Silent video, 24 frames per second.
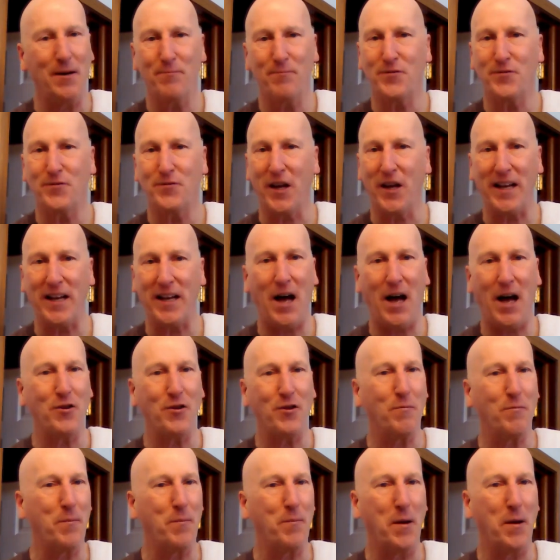check it out.
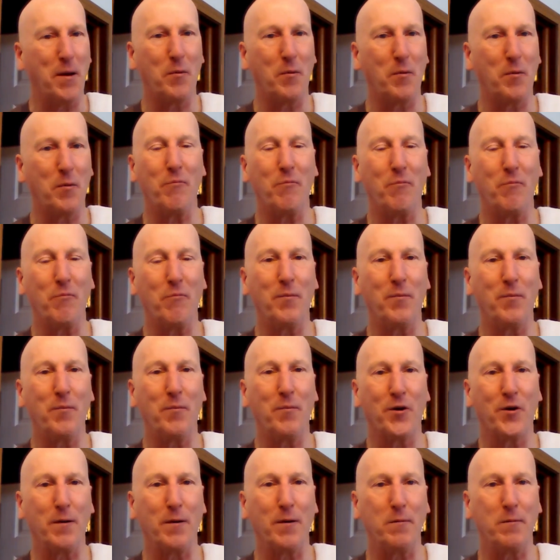You might be able to pick one up for
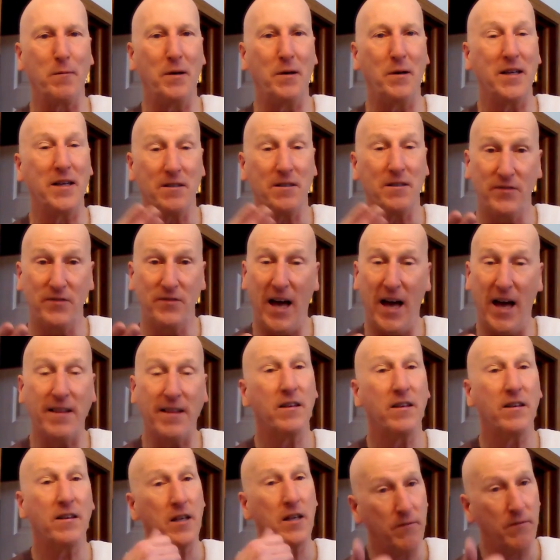a couple bucks. If
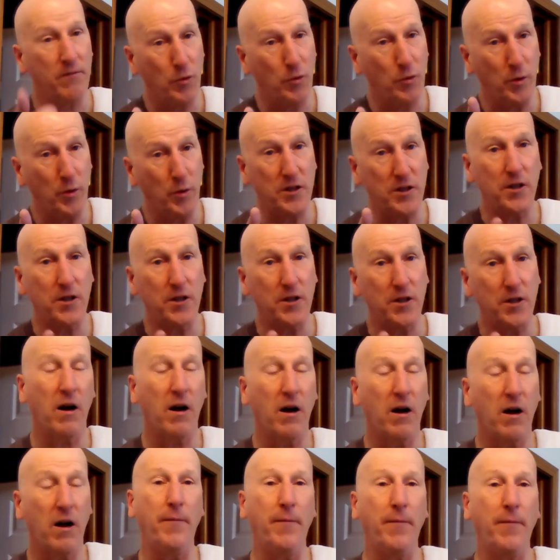not, give the Weishi a
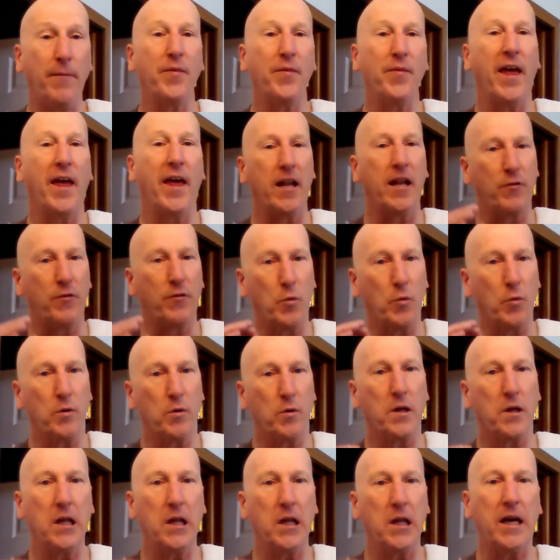try. And if you
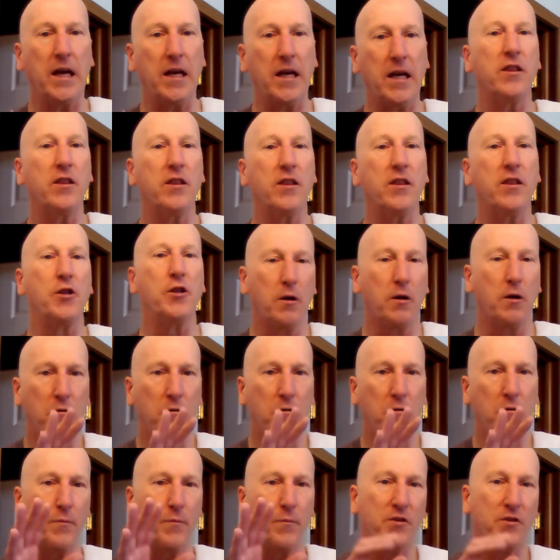really like it, then you can
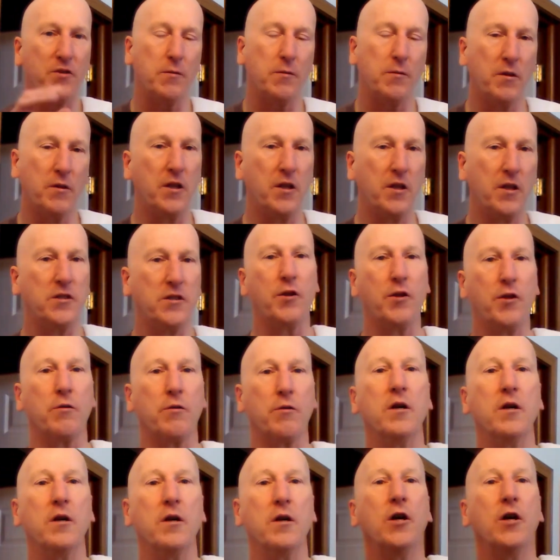move up to some of these
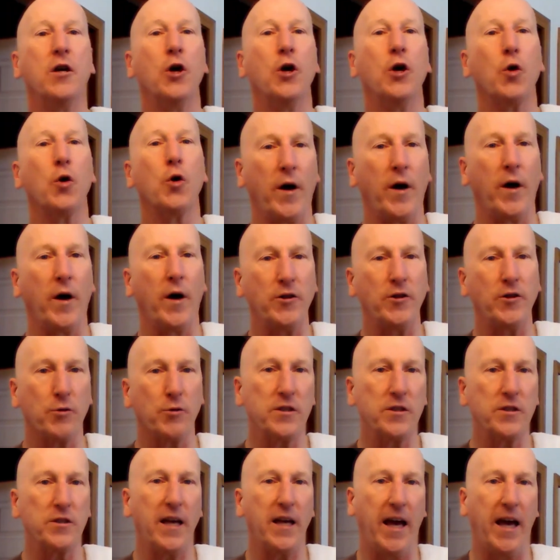other
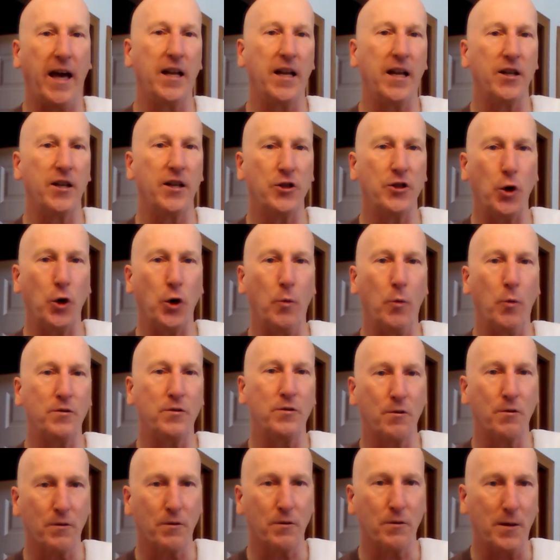razors and soaps
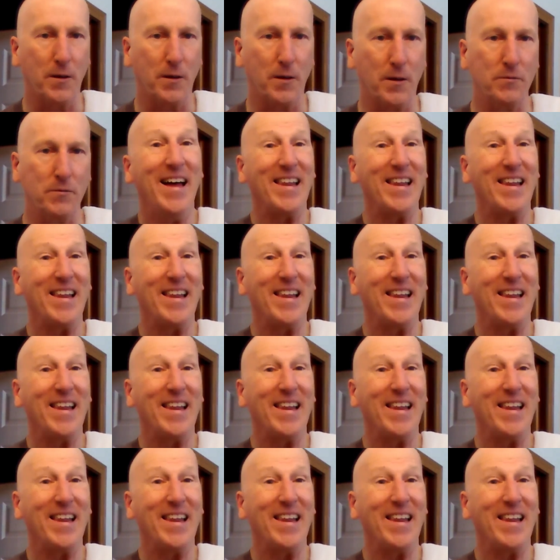and creams.